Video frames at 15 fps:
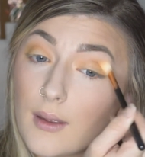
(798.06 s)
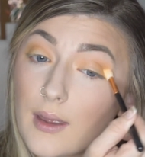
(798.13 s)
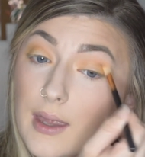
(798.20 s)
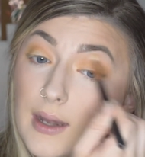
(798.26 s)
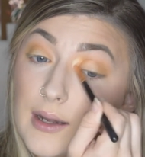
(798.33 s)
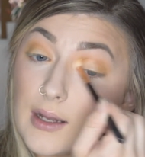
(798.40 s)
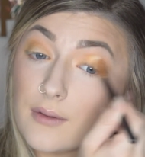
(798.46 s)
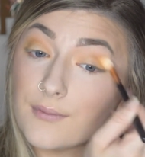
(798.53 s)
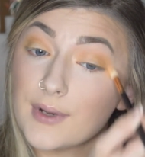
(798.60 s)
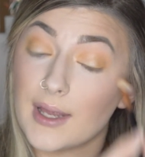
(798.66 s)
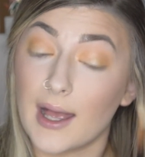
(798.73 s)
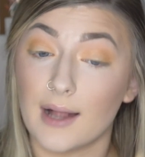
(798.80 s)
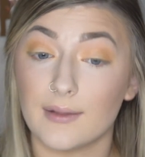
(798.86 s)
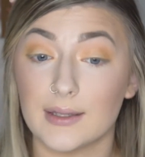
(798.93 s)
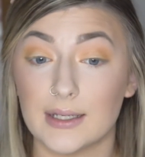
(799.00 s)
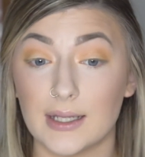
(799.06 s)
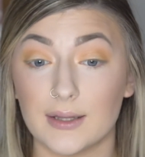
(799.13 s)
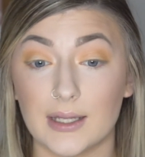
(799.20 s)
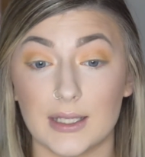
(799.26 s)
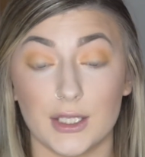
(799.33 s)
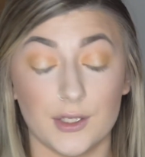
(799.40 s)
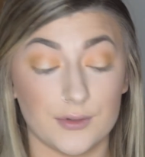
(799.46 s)
And in reality,
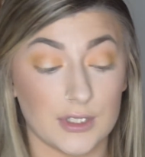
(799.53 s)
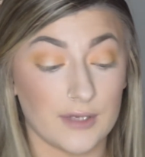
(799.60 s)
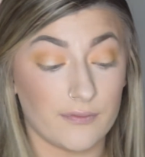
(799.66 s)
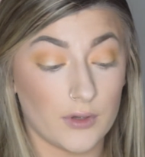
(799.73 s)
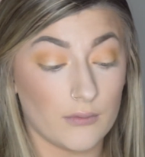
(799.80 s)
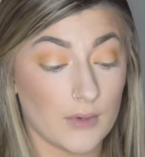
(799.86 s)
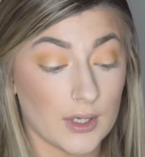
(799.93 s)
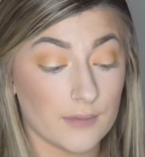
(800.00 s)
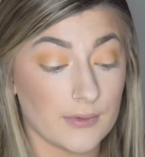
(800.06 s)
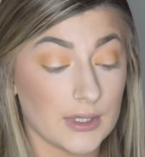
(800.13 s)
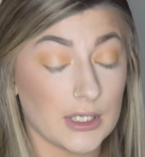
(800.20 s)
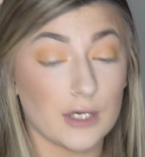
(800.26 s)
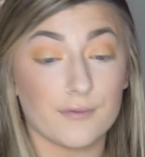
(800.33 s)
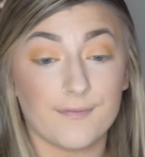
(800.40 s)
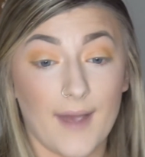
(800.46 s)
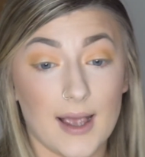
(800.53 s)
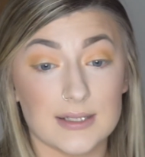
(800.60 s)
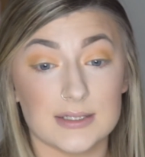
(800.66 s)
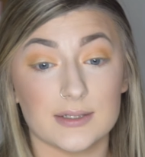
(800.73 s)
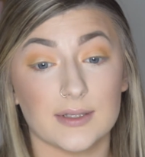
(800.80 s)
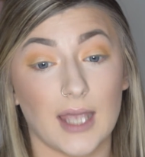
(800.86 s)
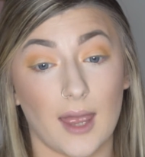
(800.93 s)
like, if you want to really go
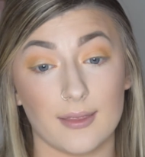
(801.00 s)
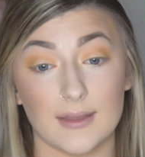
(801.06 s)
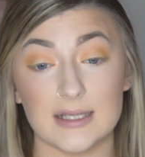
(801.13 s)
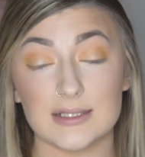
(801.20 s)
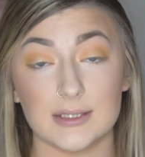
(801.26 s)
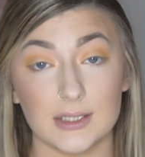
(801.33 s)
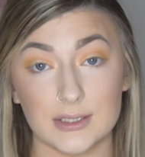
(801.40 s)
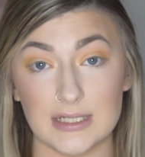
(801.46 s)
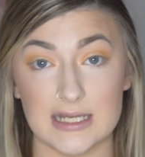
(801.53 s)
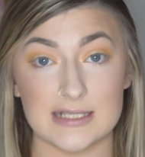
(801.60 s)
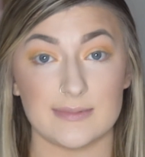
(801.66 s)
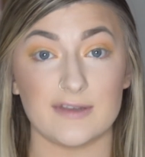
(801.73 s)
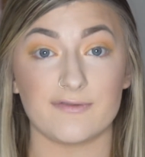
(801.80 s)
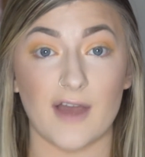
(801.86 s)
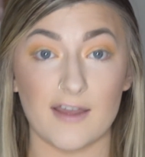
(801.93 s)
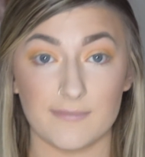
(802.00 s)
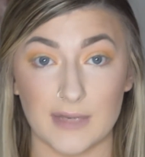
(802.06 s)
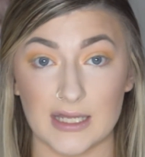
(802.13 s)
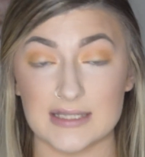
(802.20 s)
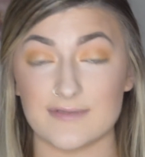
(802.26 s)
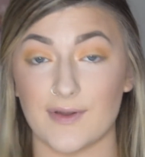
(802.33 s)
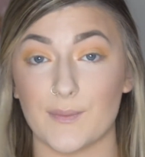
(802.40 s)
fast, again, this look takes me 5
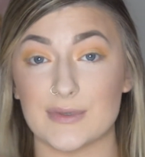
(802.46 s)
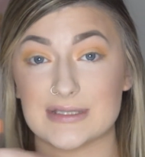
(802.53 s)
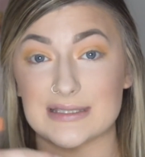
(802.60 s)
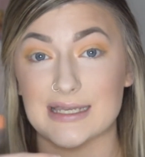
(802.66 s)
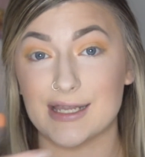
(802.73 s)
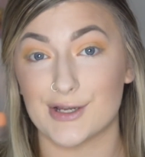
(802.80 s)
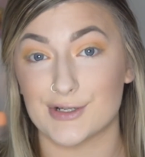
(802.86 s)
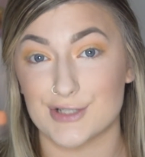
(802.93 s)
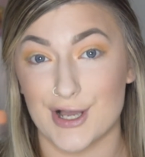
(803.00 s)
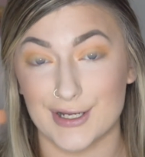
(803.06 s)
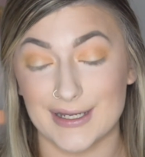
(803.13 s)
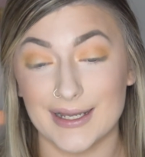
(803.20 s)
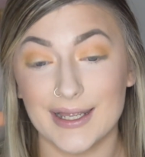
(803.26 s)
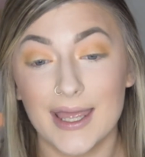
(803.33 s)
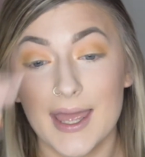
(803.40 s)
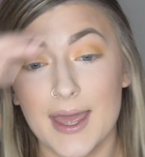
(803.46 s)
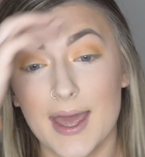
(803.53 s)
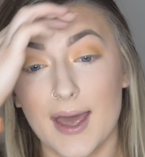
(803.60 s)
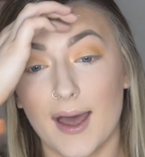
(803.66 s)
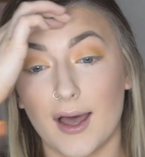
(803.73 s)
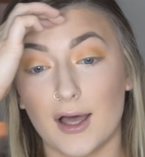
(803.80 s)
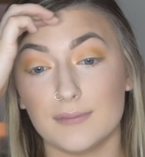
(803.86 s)
minutes if I wasn't sitting here talking.
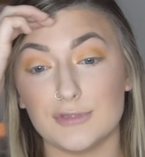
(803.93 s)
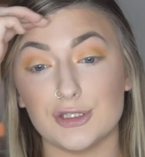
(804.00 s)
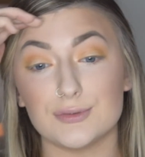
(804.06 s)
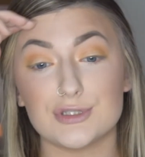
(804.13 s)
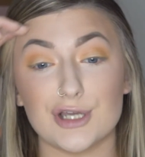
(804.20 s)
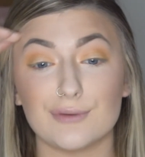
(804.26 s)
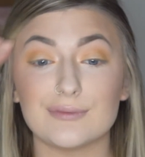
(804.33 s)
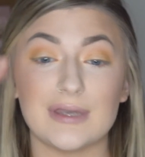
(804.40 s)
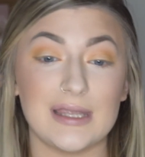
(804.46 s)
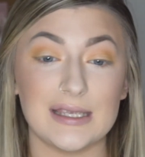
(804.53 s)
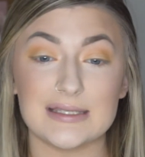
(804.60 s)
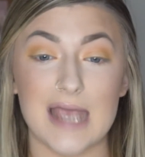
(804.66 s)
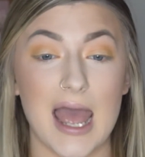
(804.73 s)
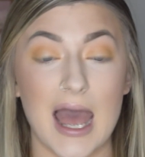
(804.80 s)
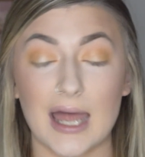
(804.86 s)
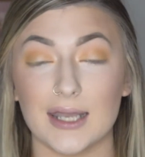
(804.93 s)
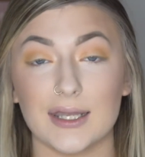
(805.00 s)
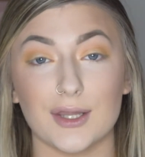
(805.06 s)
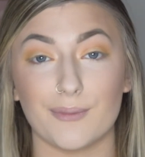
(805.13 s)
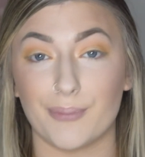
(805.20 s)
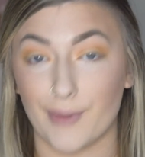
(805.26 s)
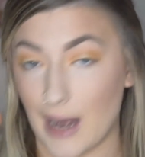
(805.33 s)
You don't need to add
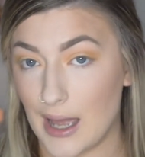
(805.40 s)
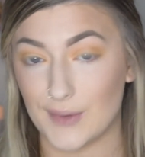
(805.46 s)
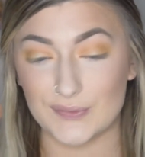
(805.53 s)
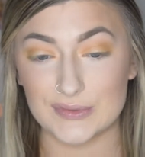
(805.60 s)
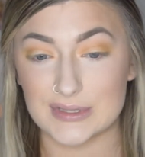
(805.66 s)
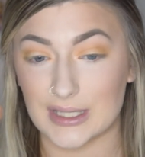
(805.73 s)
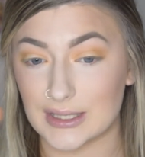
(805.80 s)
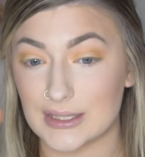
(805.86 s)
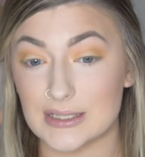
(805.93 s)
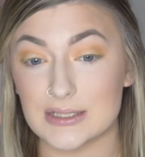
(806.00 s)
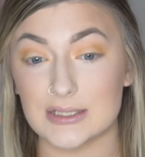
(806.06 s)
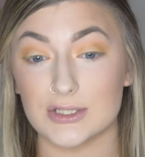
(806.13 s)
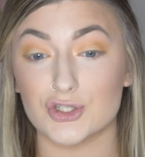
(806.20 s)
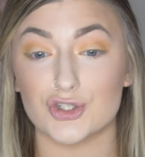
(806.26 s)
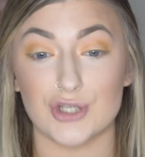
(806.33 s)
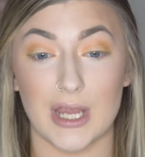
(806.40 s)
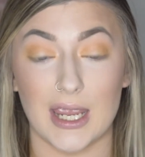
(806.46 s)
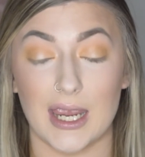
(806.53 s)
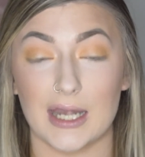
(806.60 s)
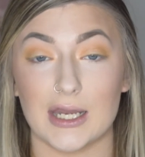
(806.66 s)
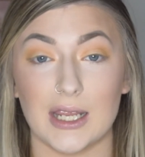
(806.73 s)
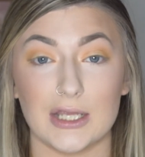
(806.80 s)
the browns. Like, this
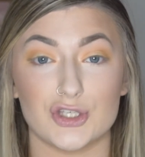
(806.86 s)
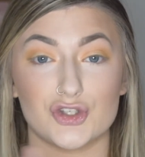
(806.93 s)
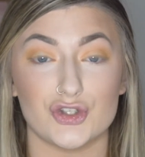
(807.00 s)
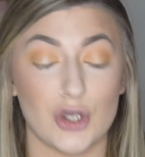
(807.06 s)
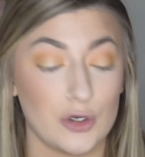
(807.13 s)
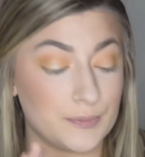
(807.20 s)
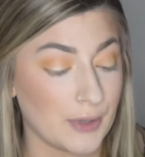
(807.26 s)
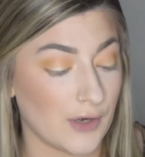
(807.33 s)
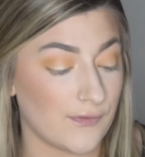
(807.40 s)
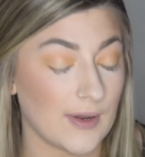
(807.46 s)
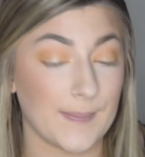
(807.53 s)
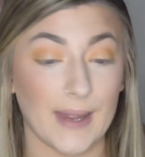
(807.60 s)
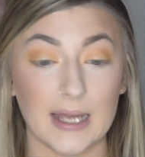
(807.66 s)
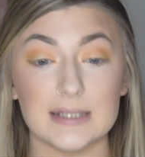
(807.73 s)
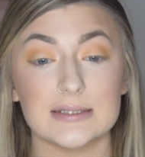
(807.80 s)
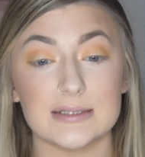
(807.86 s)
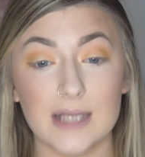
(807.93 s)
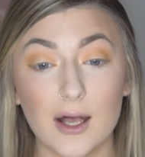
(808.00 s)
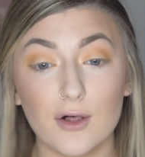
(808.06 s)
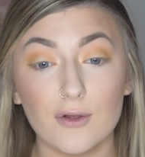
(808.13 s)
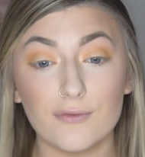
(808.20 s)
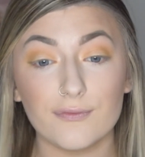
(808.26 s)
shade is so perfect by
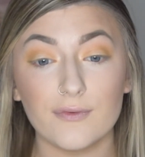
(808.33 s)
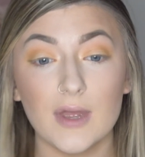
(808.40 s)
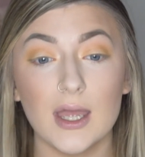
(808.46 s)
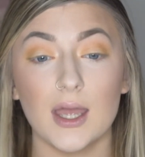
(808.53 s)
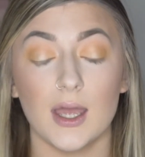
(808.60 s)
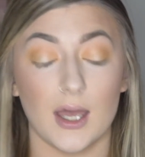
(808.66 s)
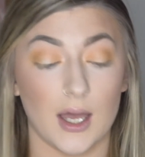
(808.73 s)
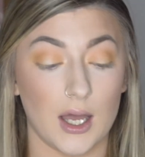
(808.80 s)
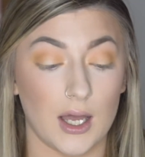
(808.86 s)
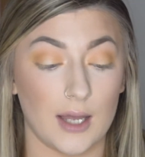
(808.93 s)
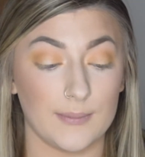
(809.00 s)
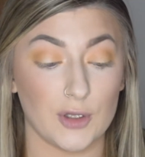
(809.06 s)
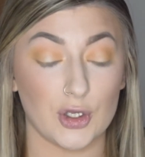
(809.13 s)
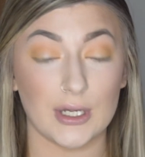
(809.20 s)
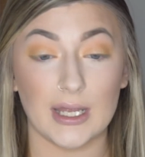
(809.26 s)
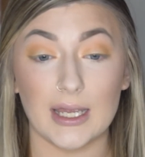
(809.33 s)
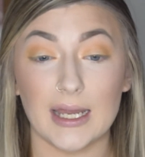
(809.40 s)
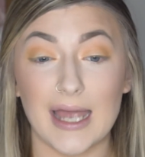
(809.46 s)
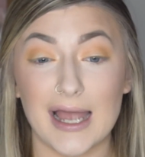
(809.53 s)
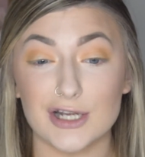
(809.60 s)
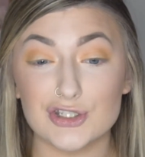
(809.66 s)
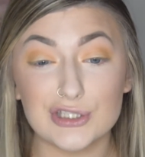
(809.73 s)
itself. You can
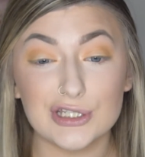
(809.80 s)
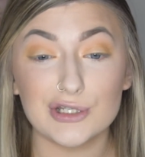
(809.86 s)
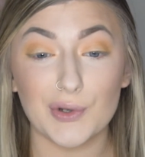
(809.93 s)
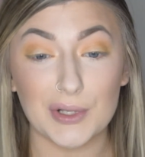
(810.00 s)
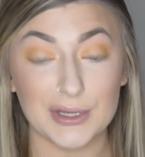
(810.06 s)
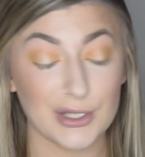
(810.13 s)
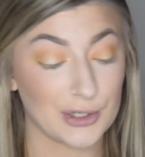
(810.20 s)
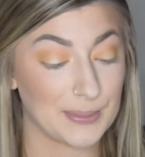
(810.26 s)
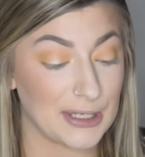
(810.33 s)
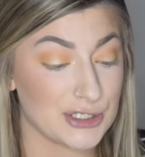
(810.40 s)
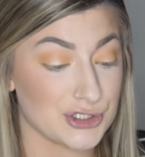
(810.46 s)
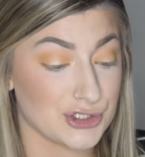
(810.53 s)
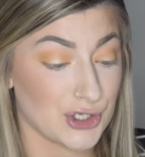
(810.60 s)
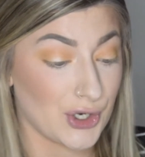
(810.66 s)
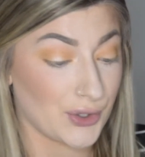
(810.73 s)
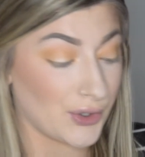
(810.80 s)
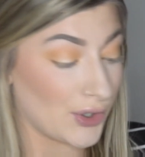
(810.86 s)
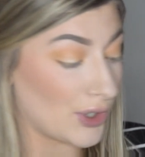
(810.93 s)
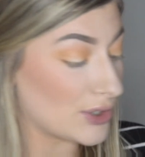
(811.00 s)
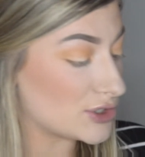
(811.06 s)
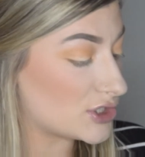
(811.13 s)
actually go a little bit darker.